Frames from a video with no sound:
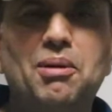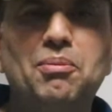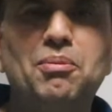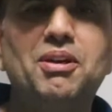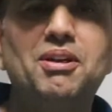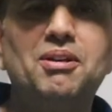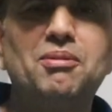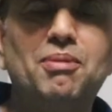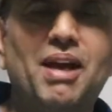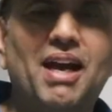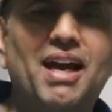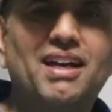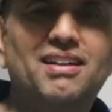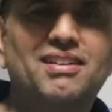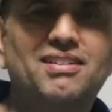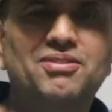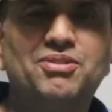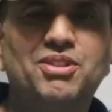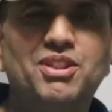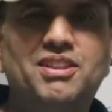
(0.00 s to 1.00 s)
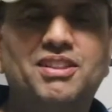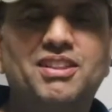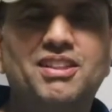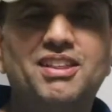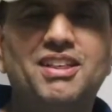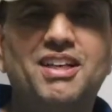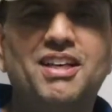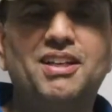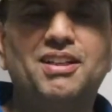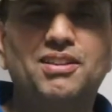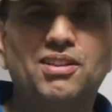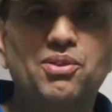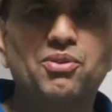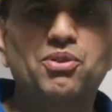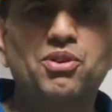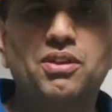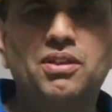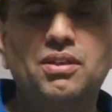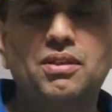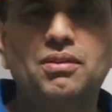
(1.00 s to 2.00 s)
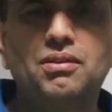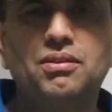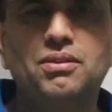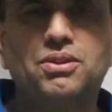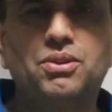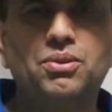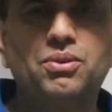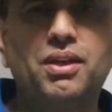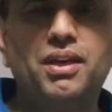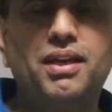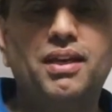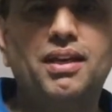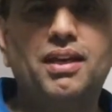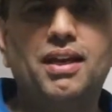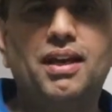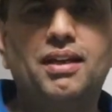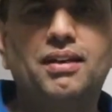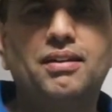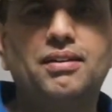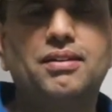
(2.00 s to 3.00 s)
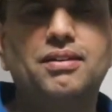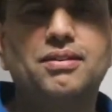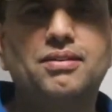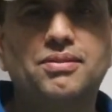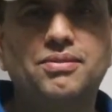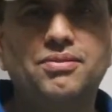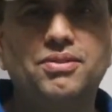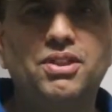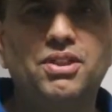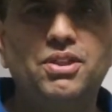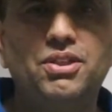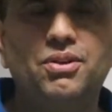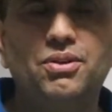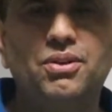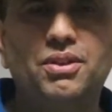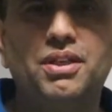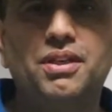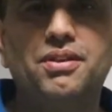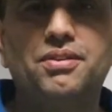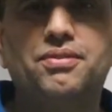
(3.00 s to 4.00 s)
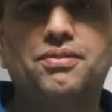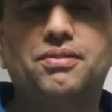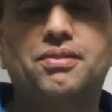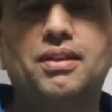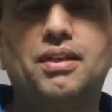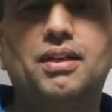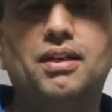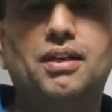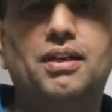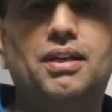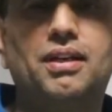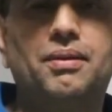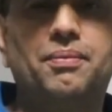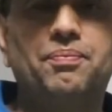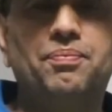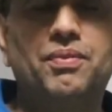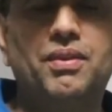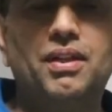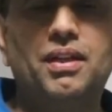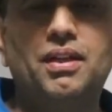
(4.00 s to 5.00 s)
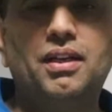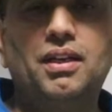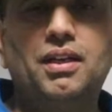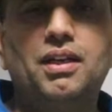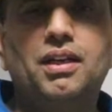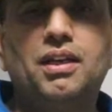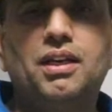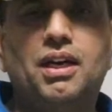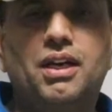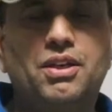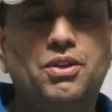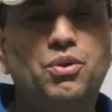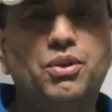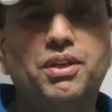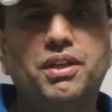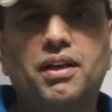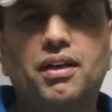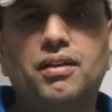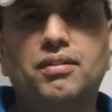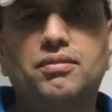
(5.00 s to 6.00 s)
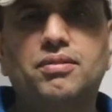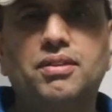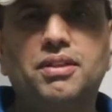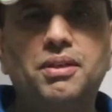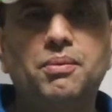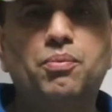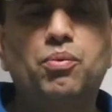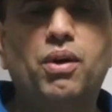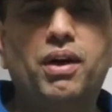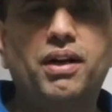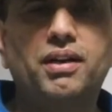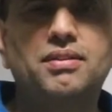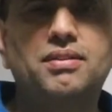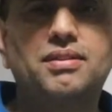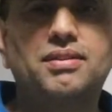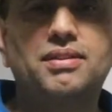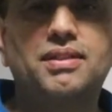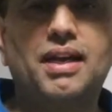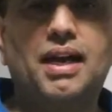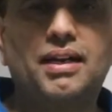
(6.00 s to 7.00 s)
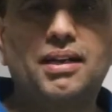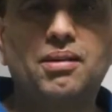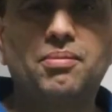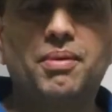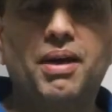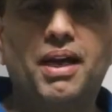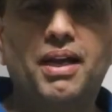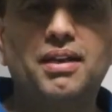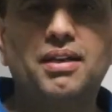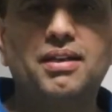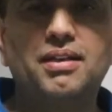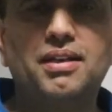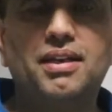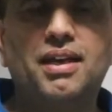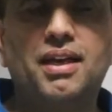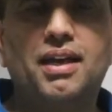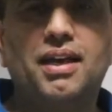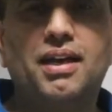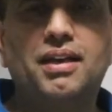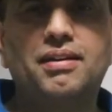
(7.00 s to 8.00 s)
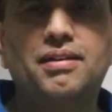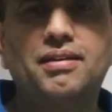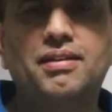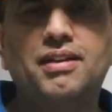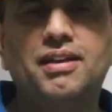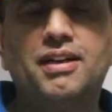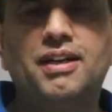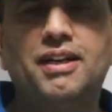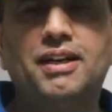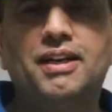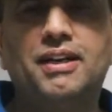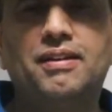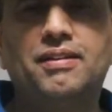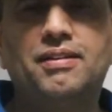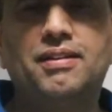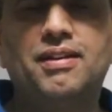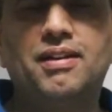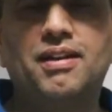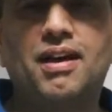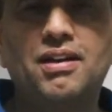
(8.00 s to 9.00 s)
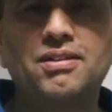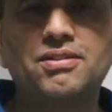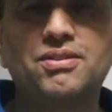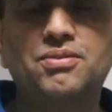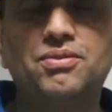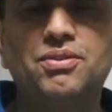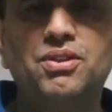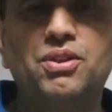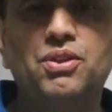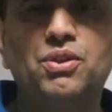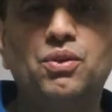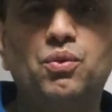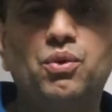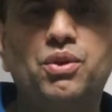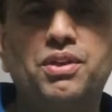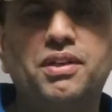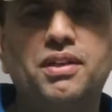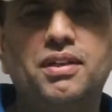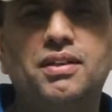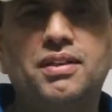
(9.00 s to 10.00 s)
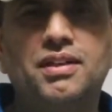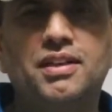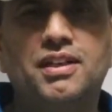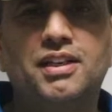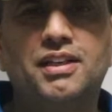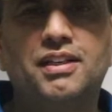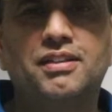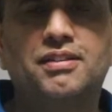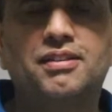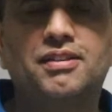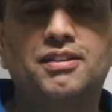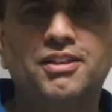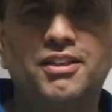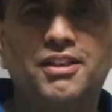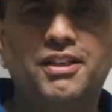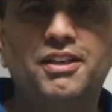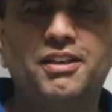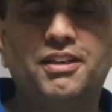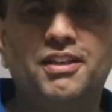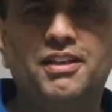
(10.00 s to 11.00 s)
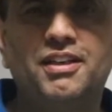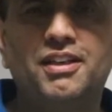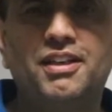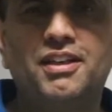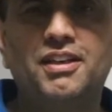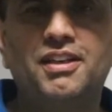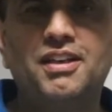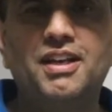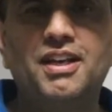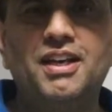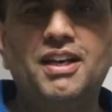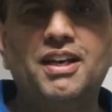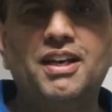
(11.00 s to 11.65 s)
I'm here back with another video today and this video is uh, doing a three point saddle bend and uh, last video we did a 30 degree